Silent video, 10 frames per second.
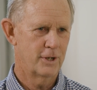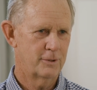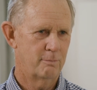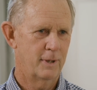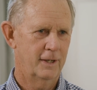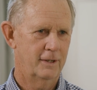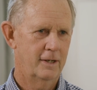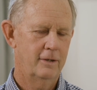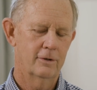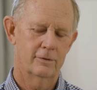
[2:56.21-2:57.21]
That's a big
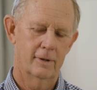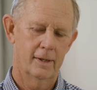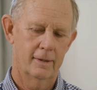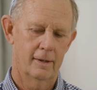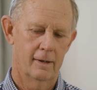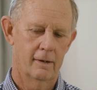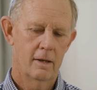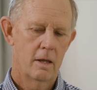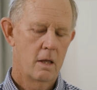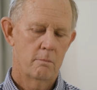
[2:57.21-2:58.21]
deal. And uh,
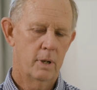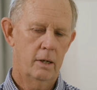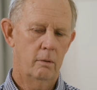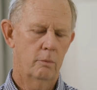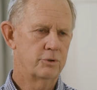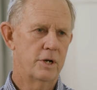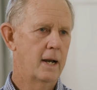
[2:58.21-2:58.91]
But it, it was